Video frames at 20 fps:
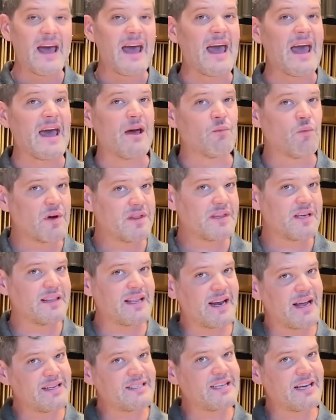And one thing that
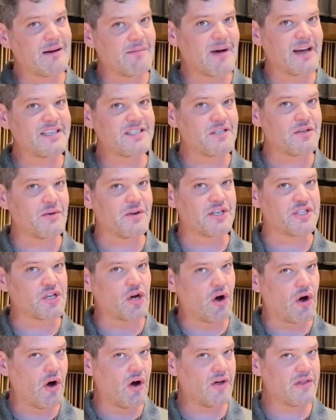I tell my students
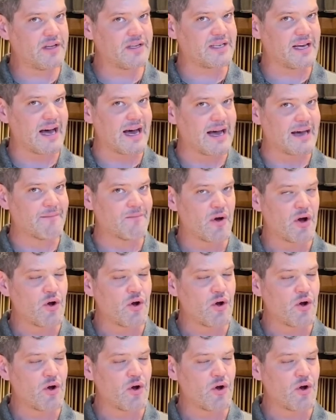all the time,